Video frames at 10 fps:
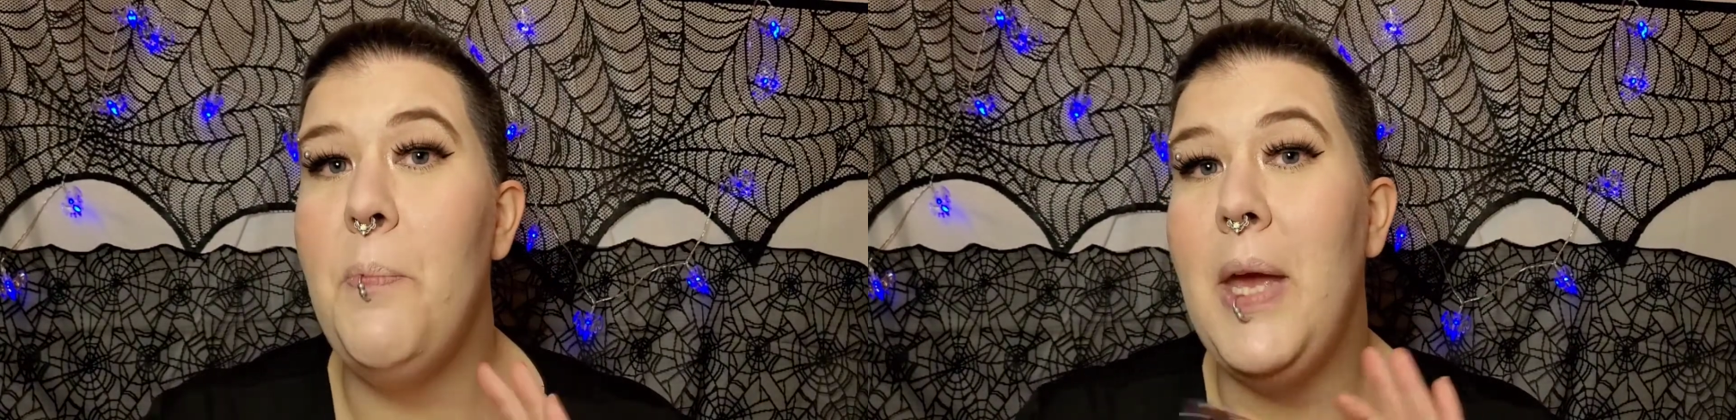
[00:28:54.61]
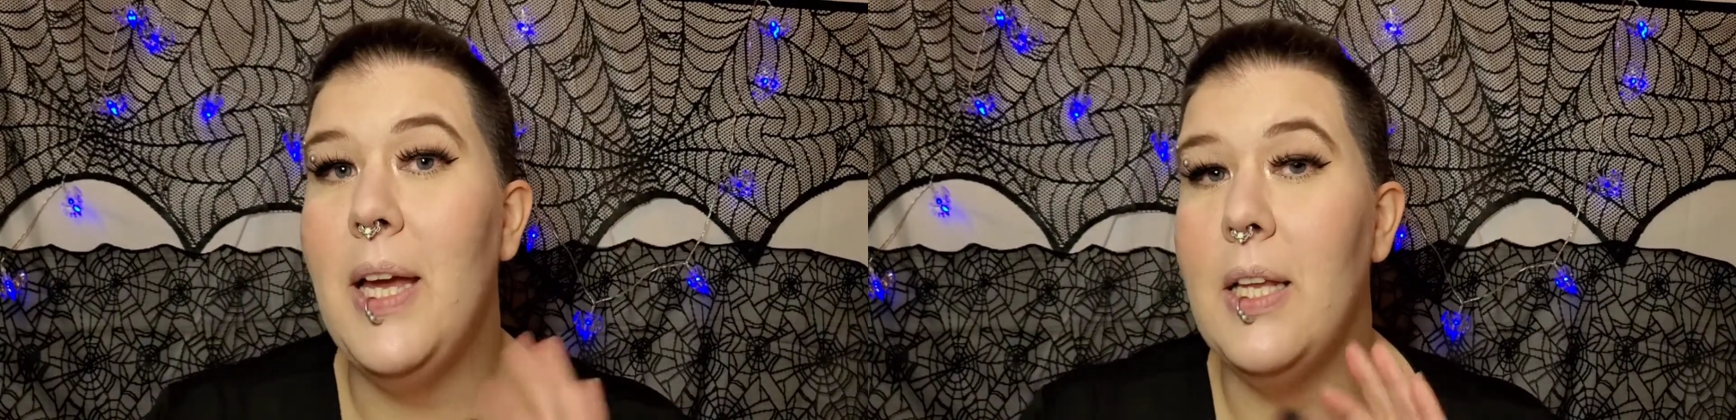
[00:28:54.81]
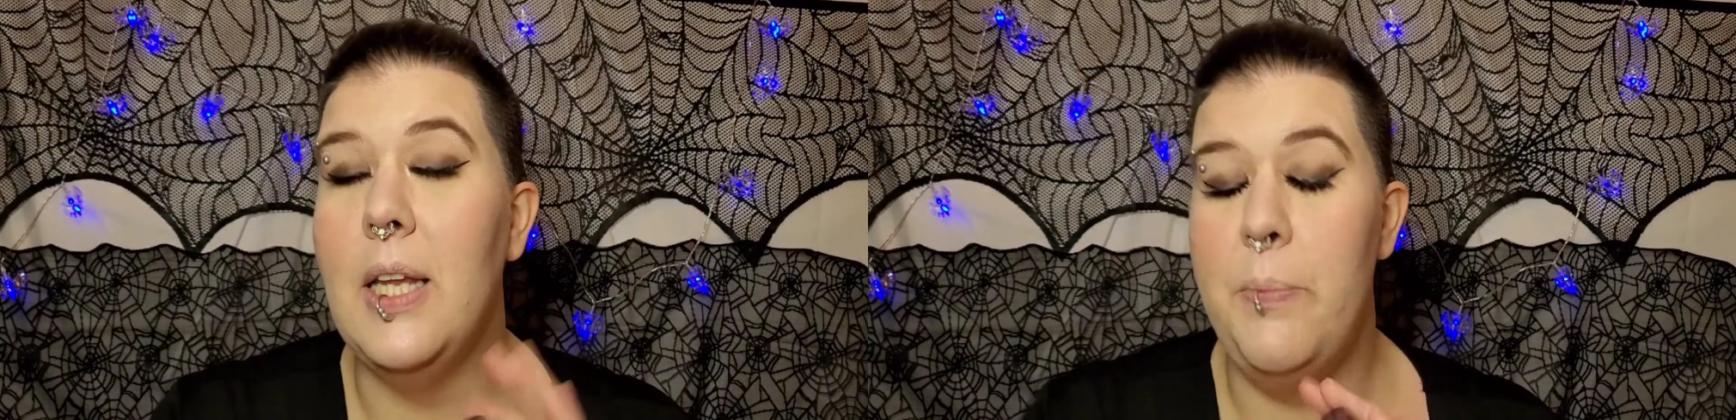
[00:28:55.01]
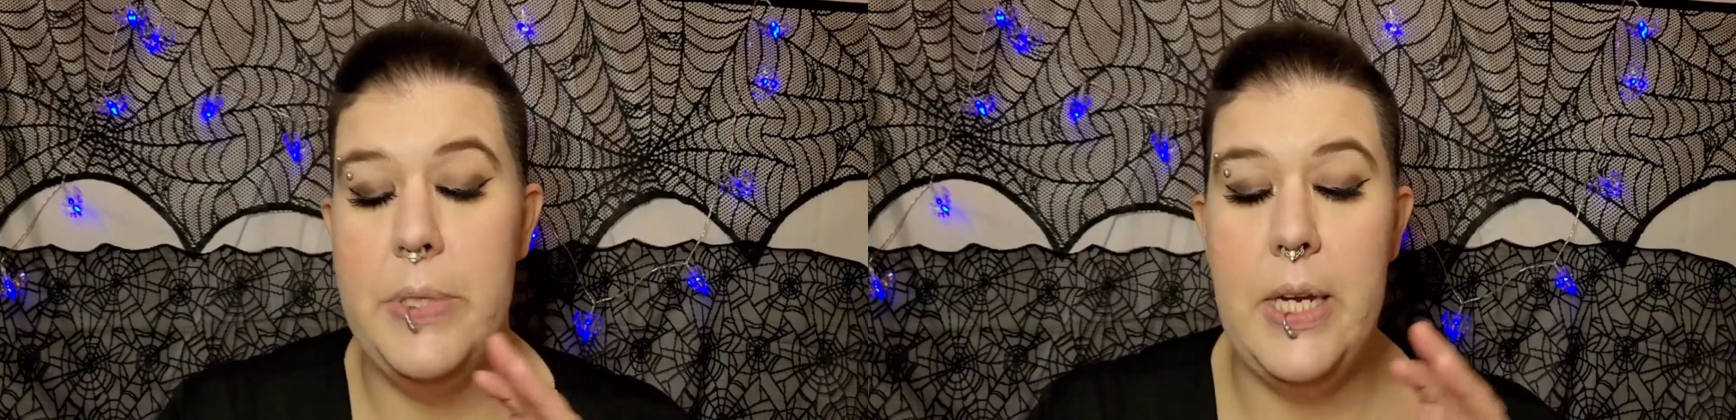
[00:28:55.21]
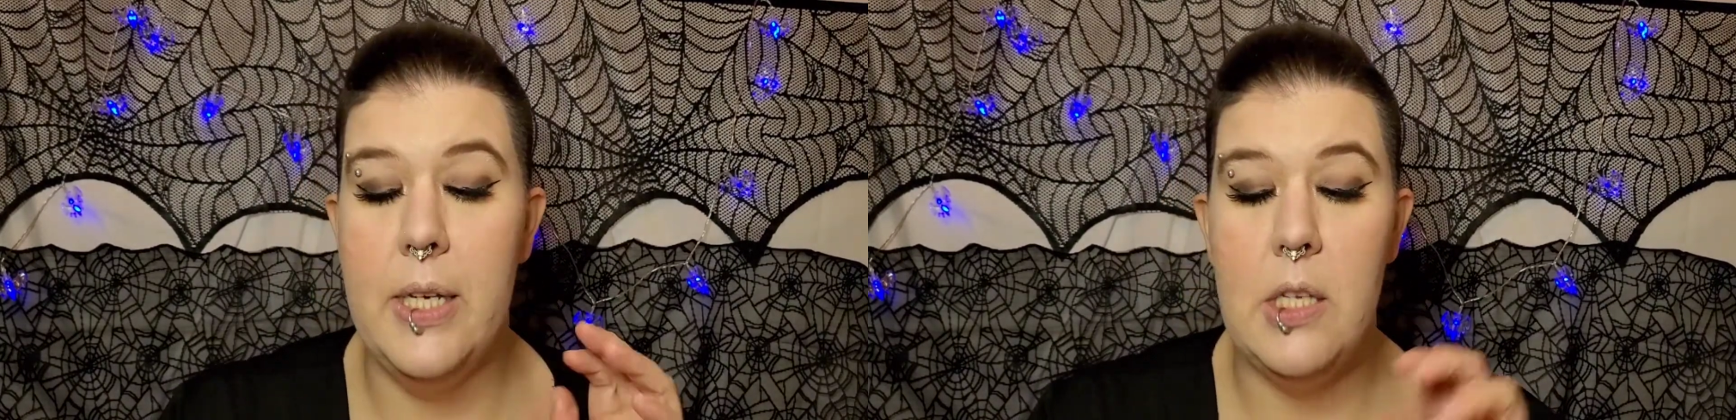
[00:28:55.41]
pink
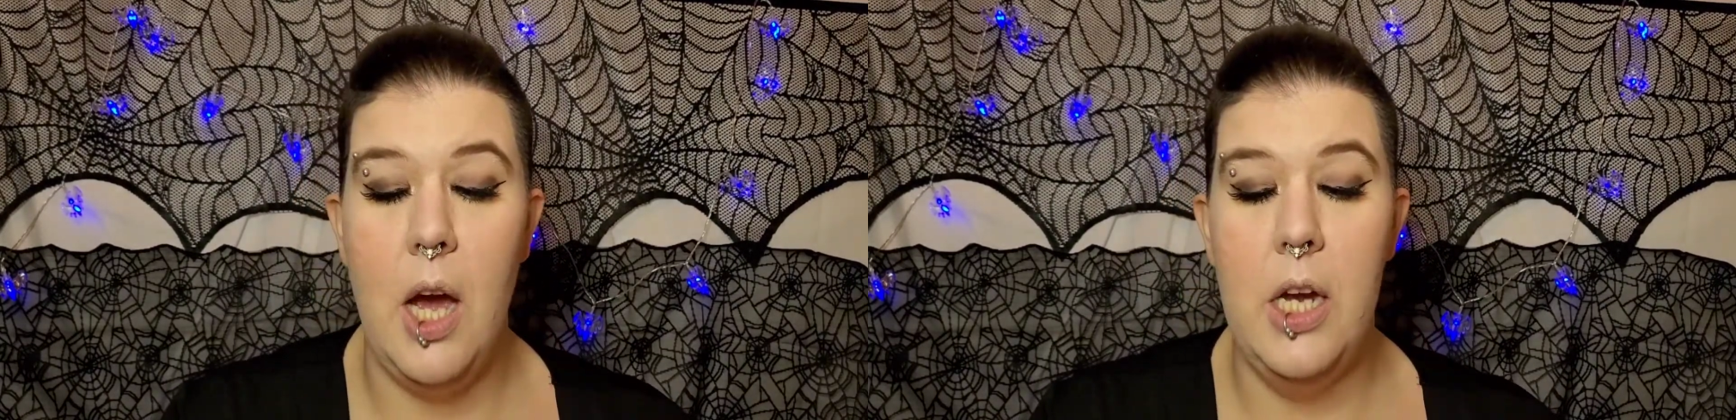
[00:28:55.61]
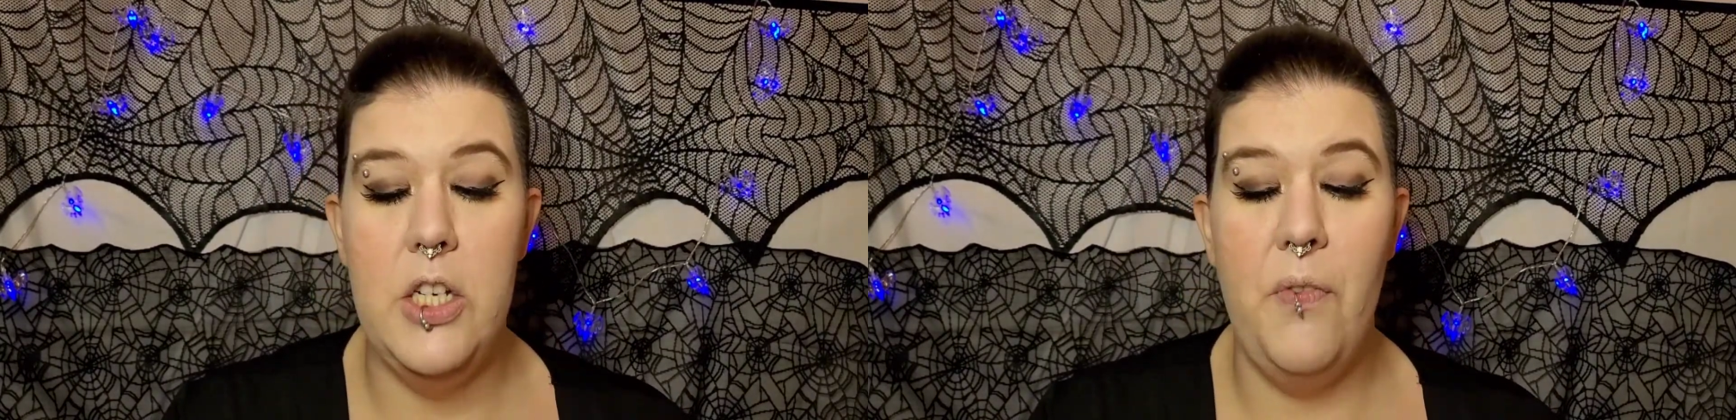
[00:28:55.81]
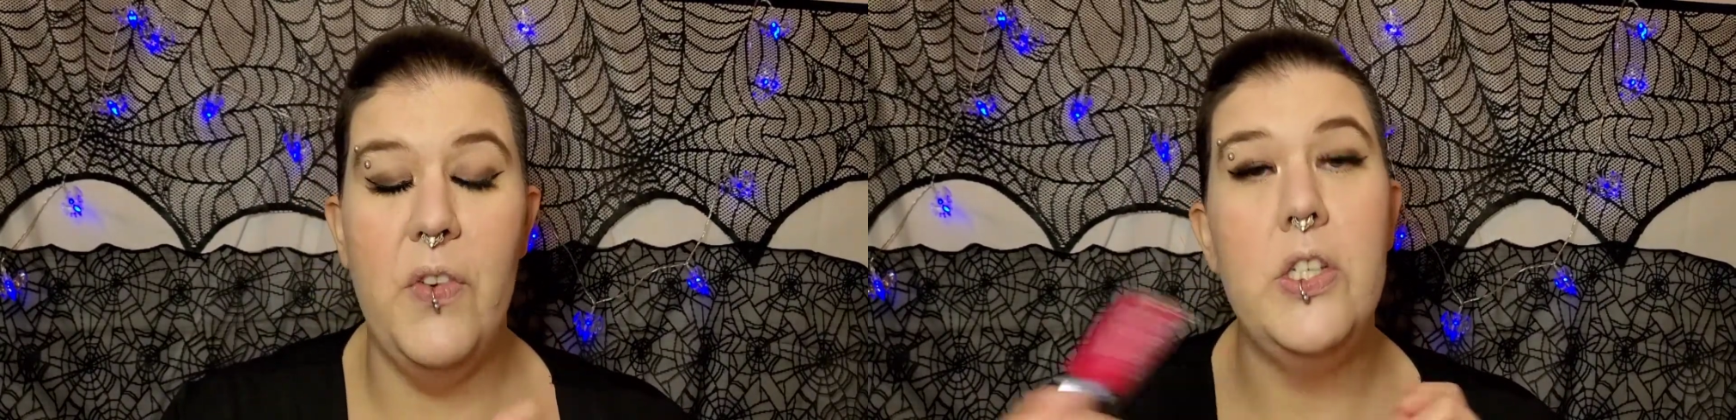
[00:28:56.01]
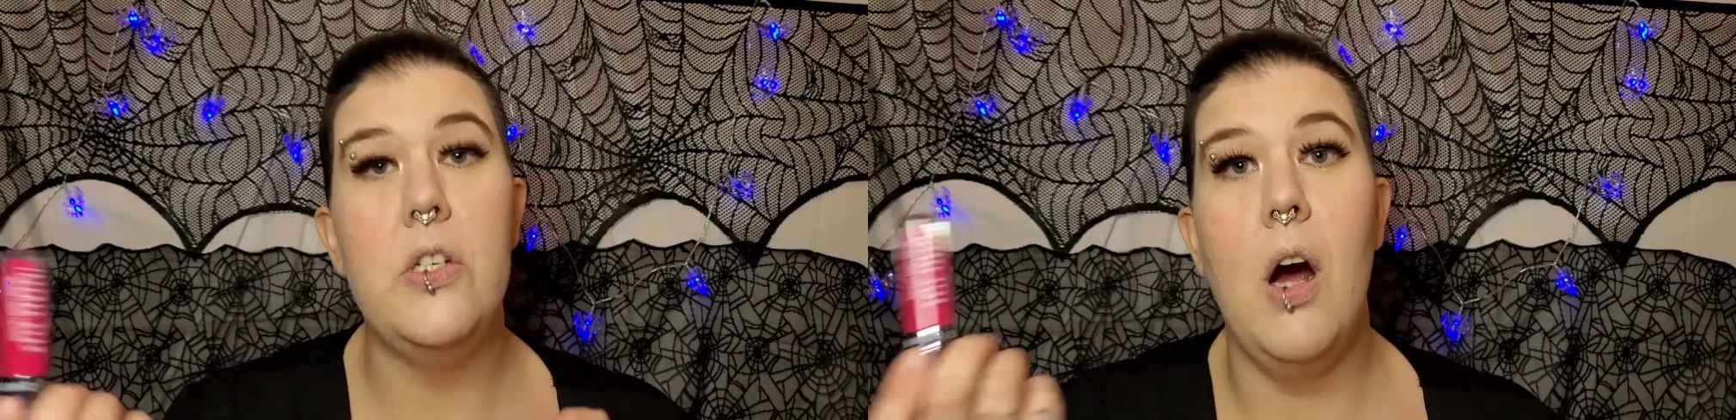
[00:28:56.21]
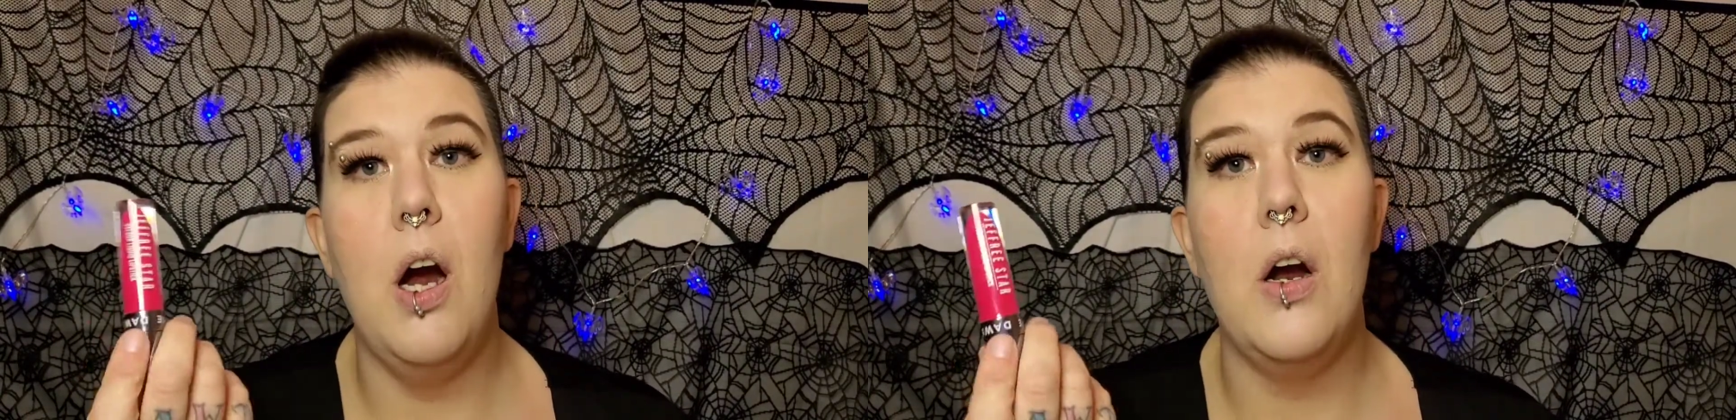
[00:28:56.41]
lipsticks. Jeffree
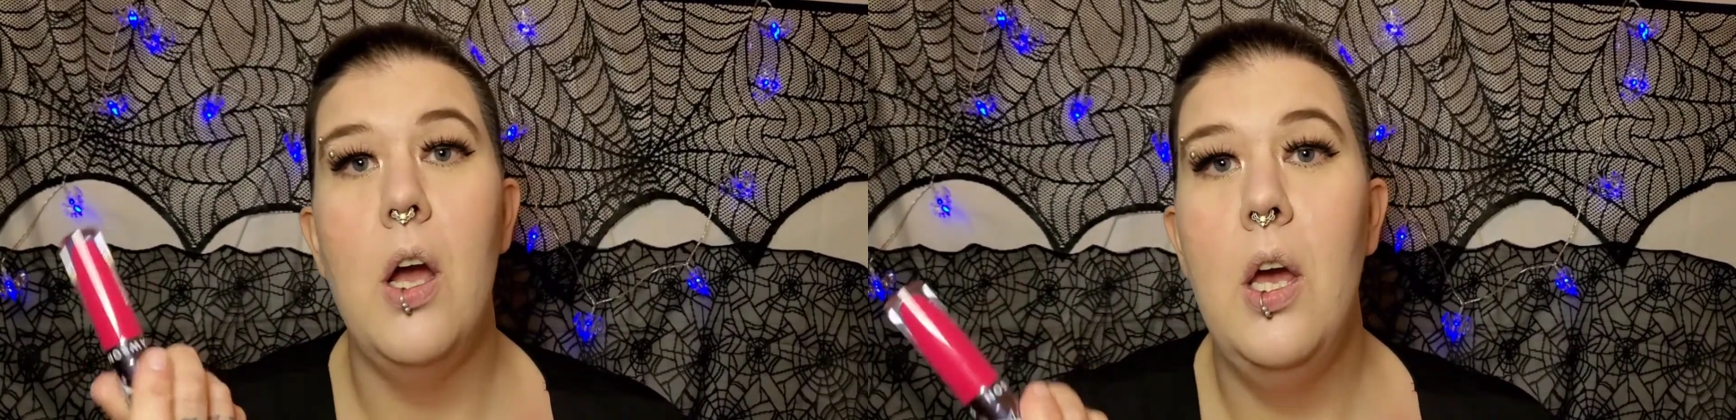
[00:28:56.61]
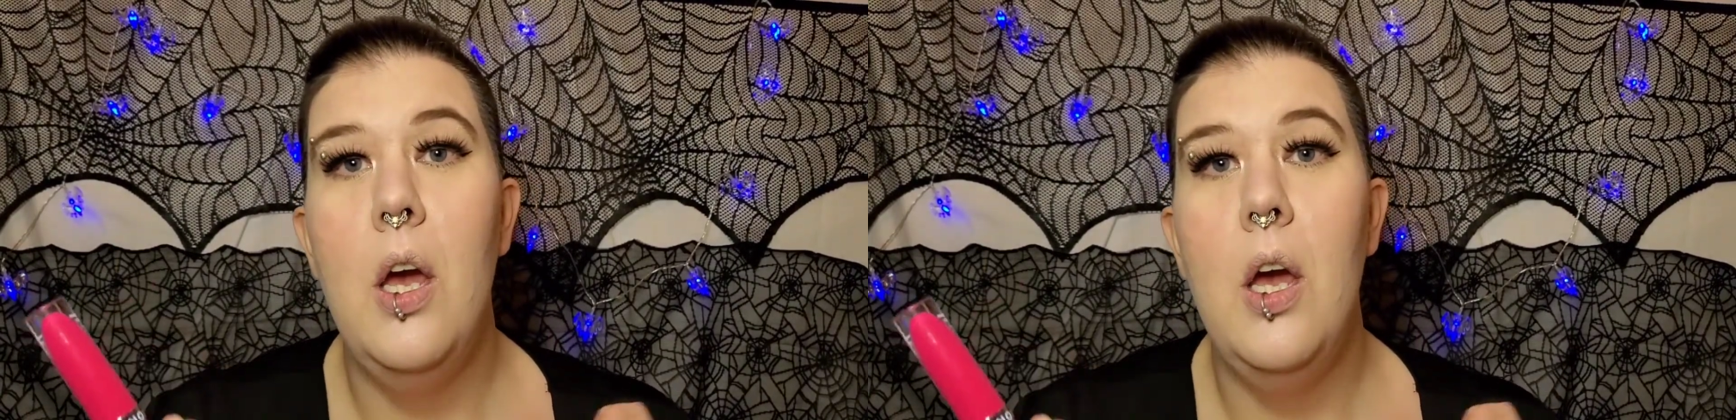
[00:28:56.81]
Star